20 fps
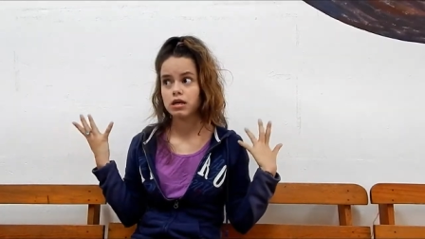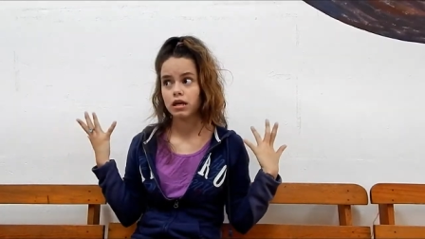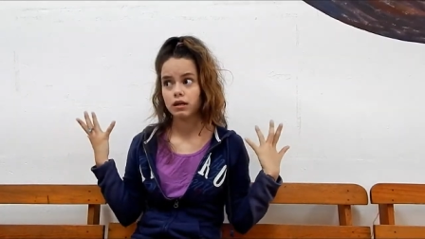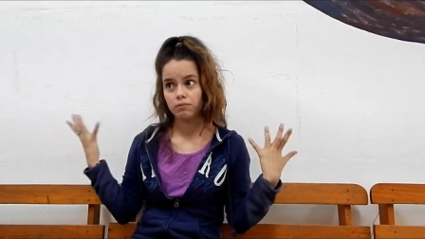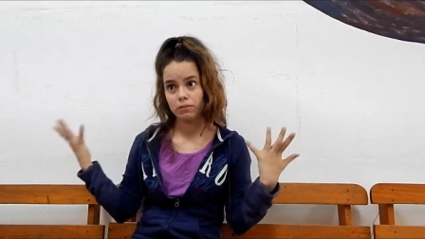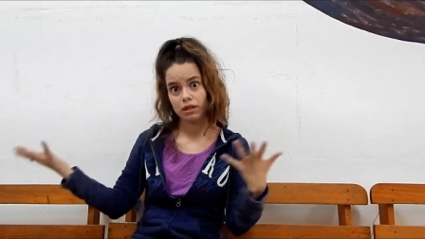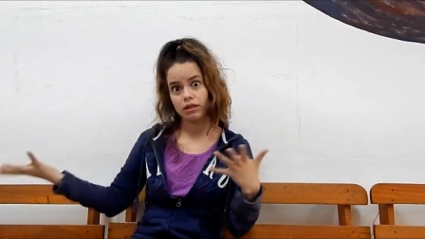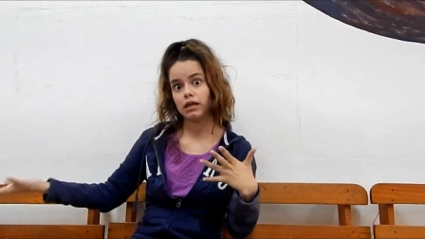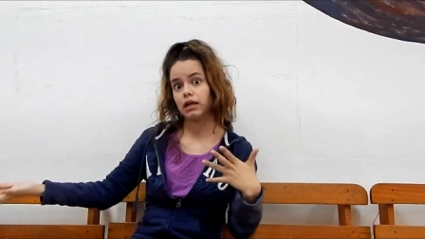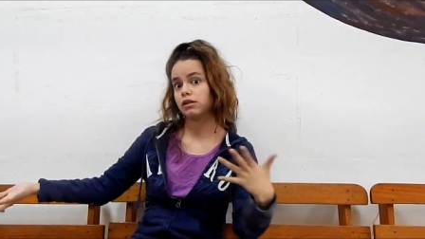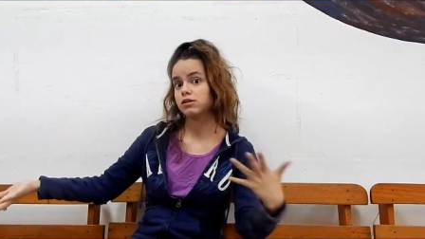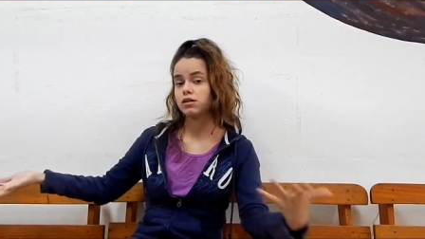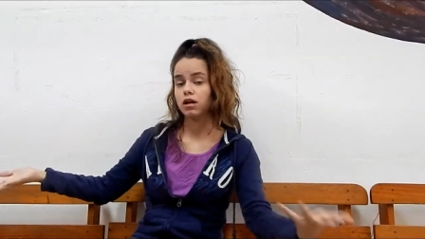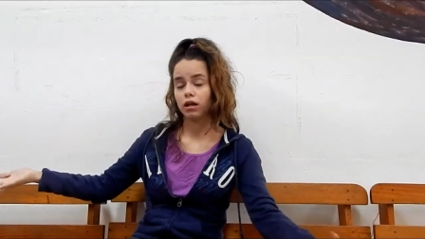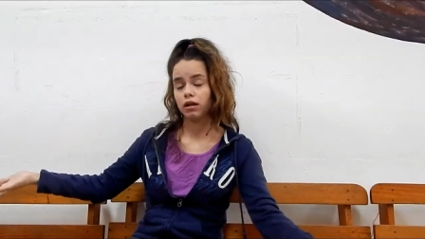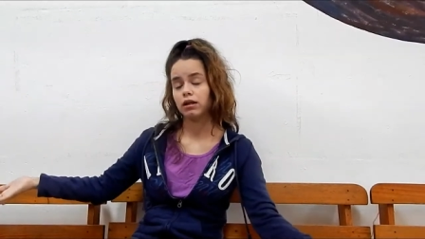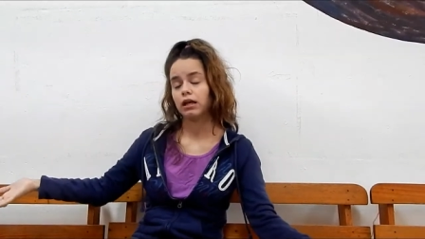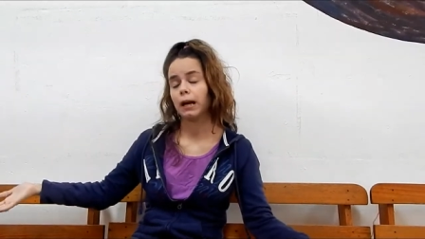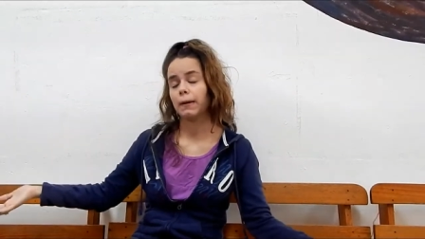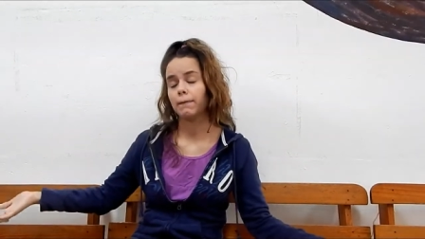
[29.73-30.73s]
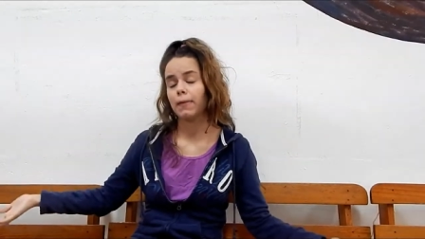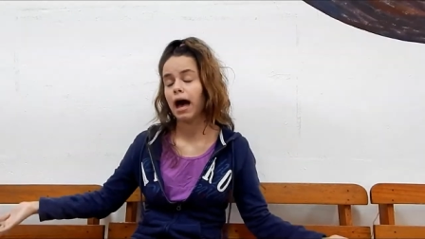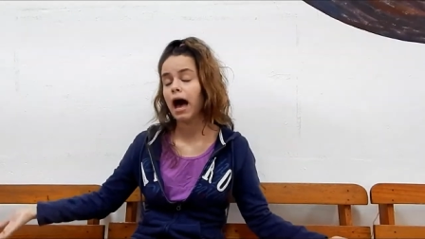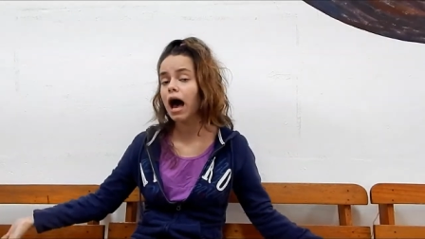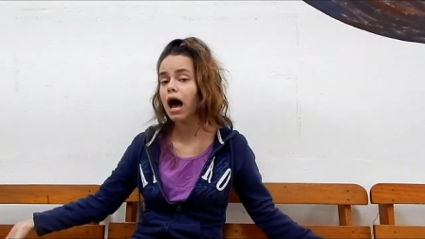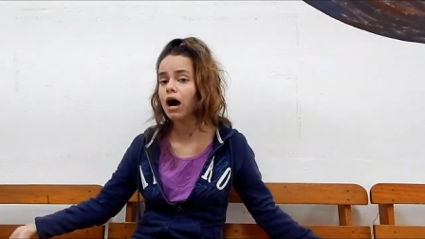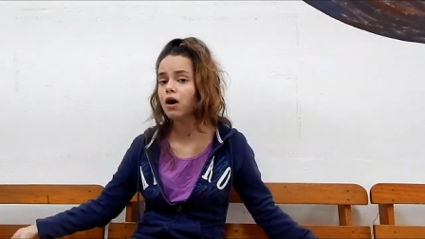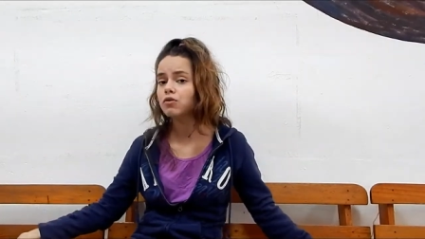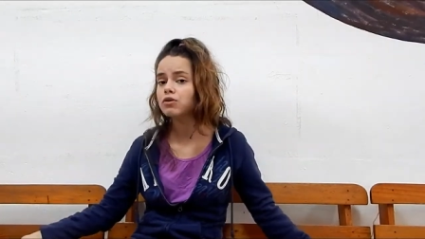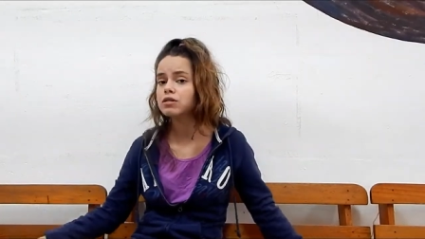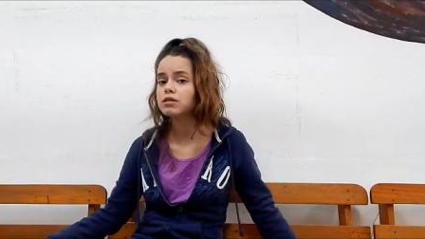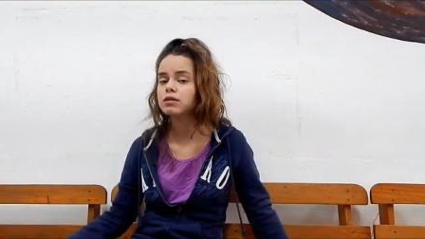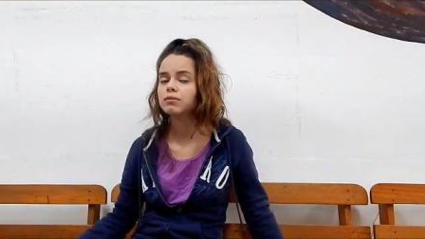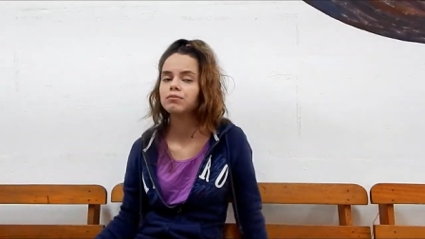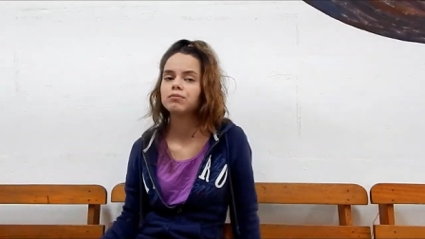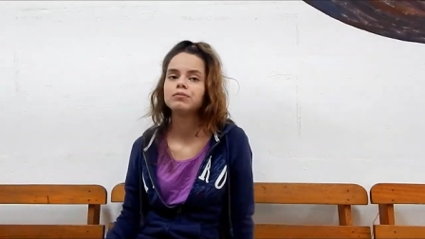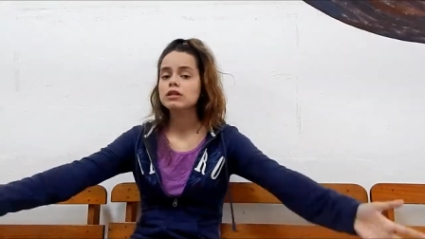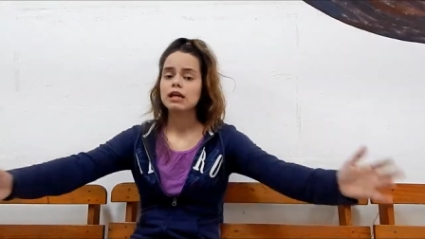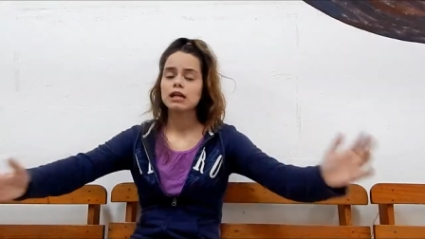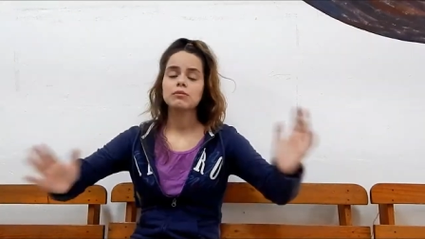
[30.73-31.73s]
Midnight Sun came out
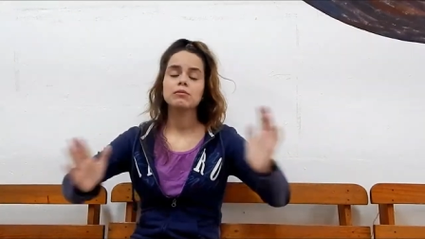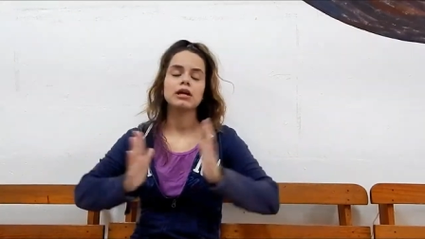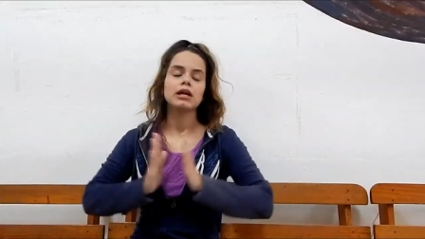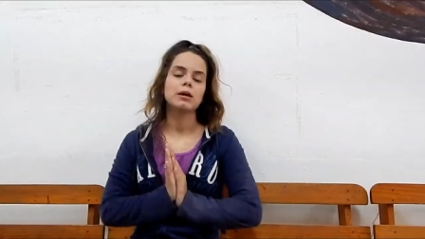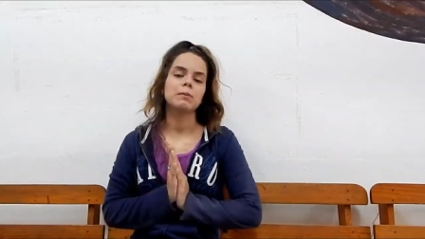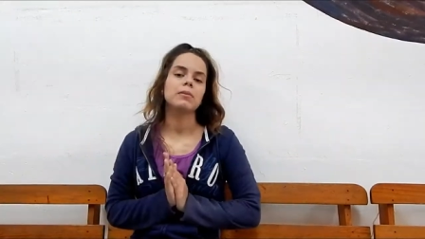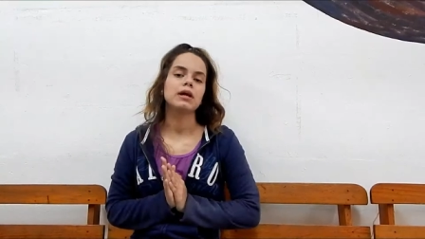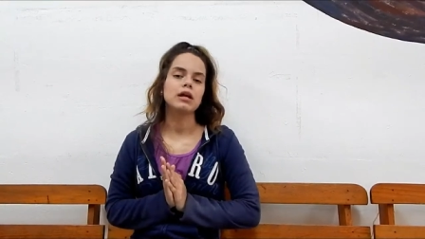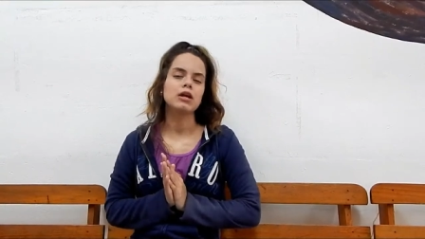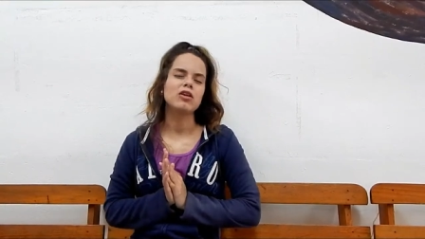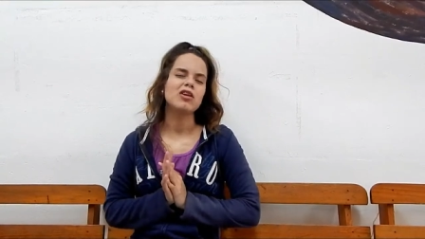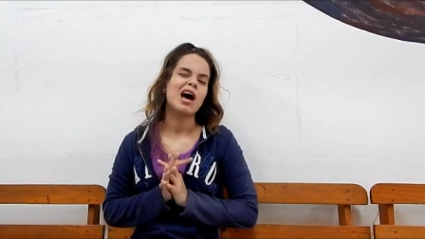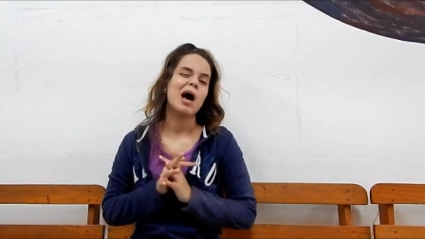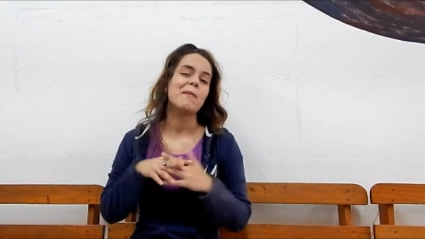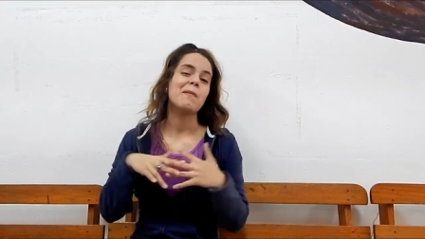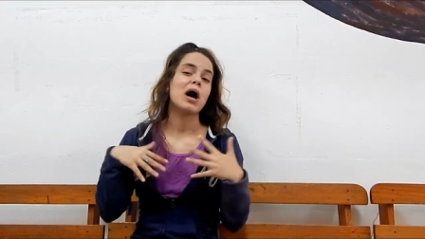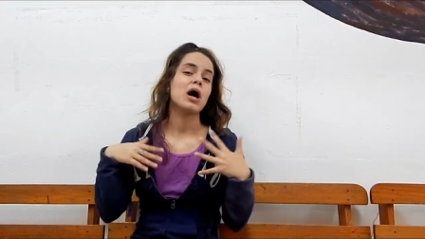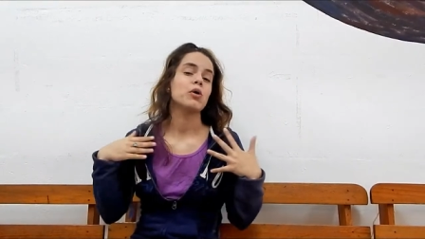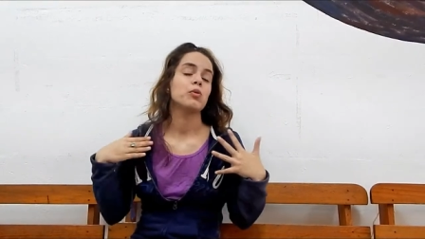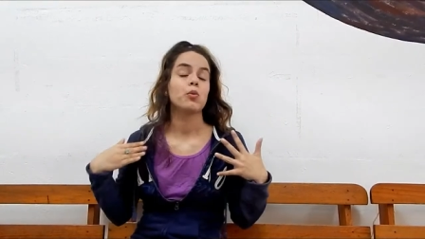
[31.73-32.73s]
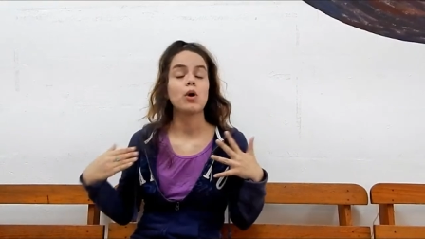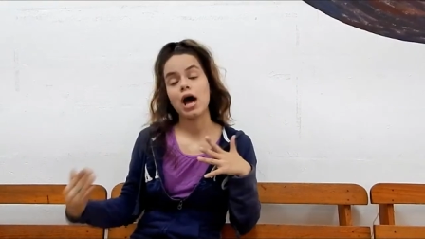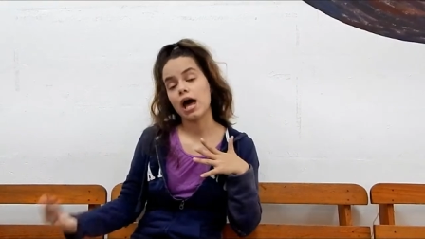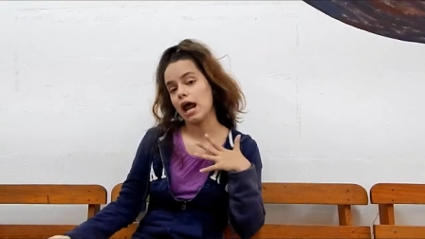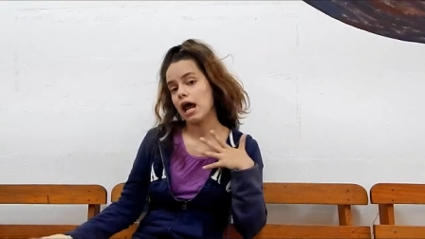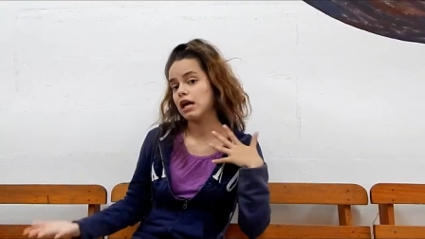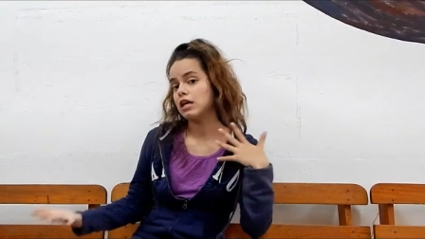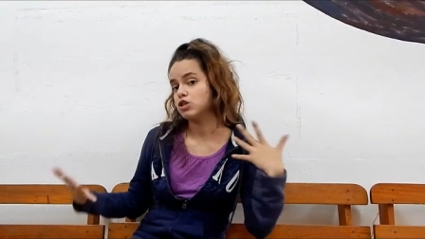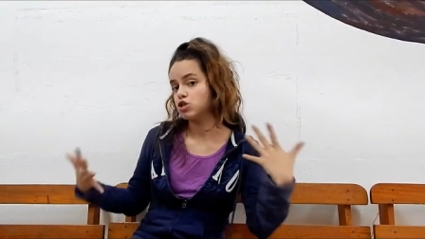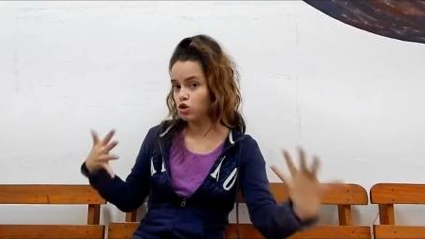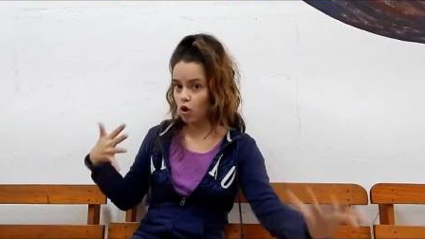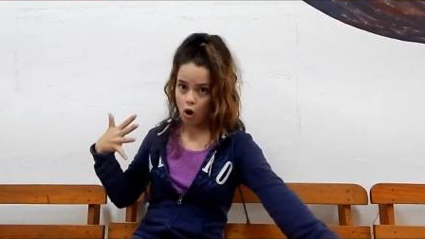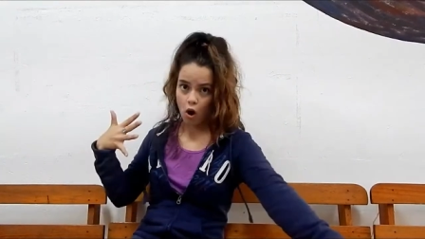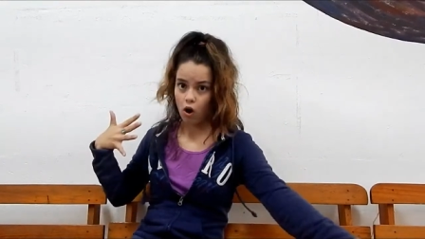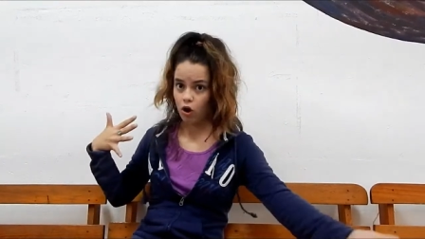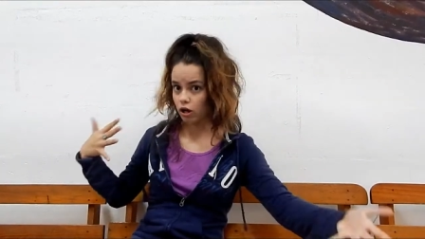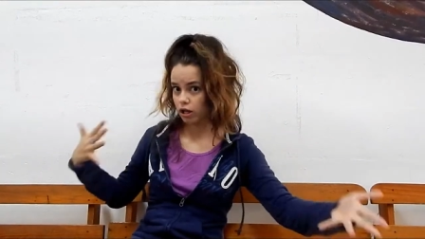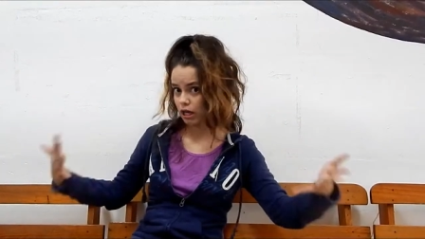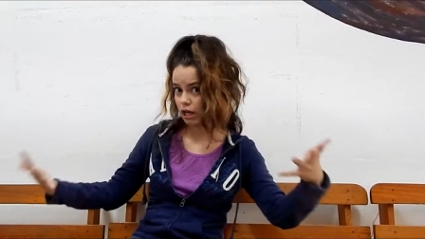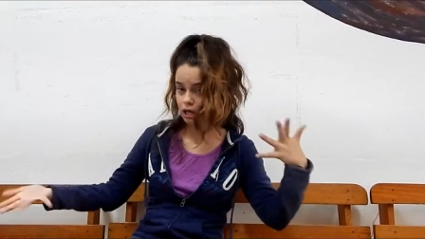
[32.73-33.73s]
and I made a video about what I
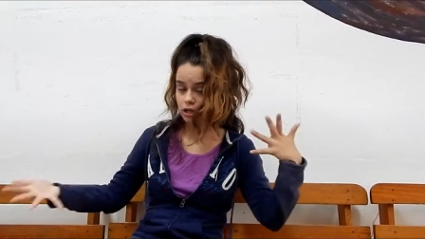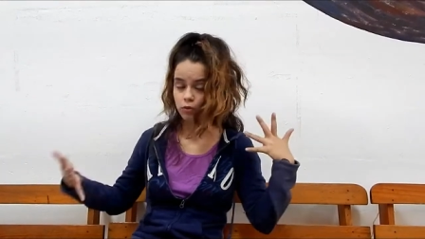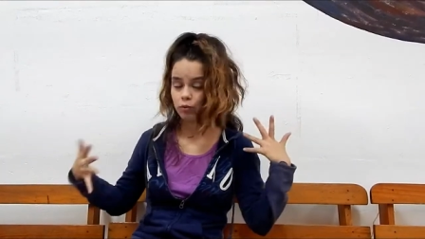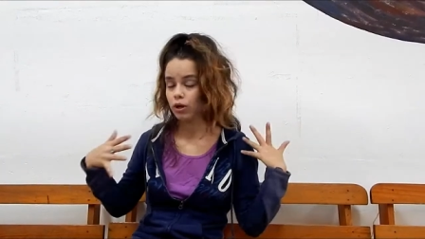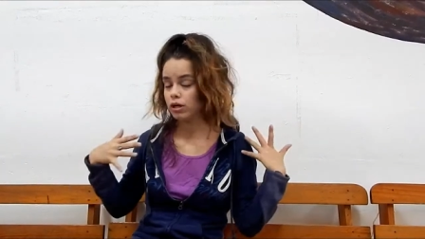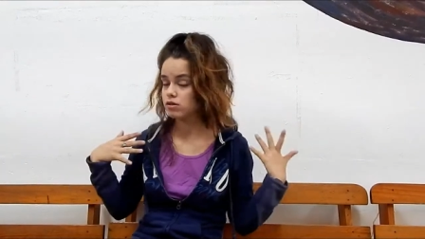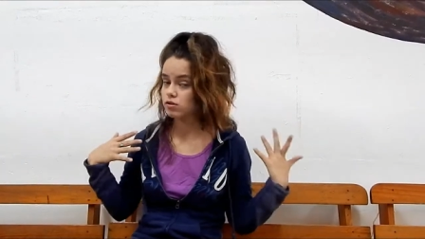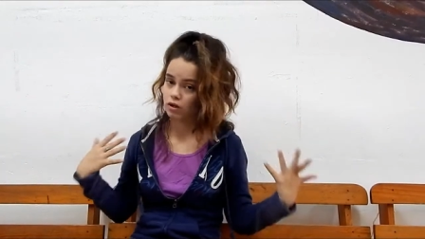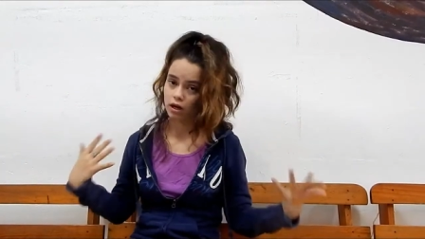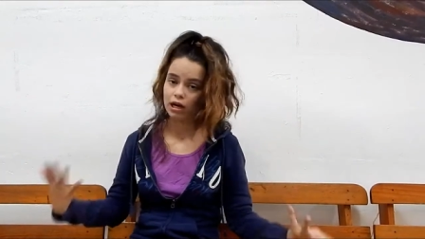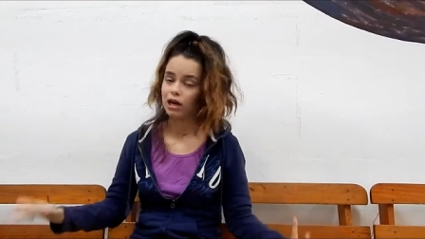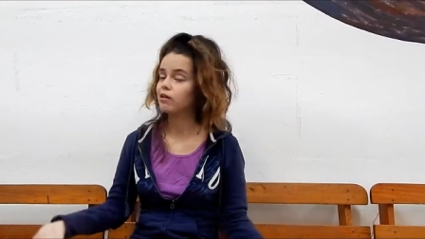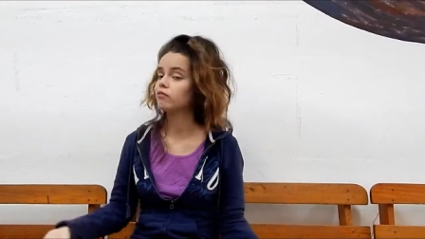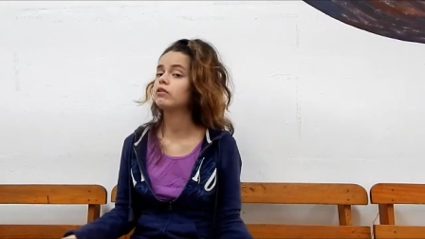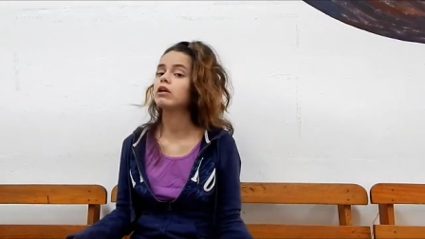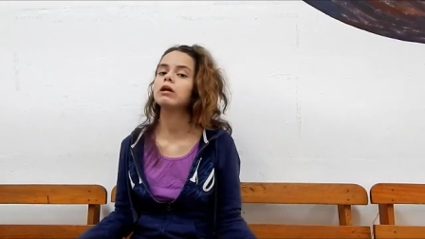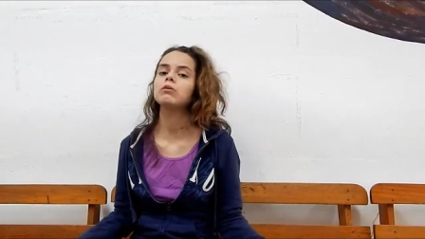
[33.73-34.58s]
thought it was gonna be.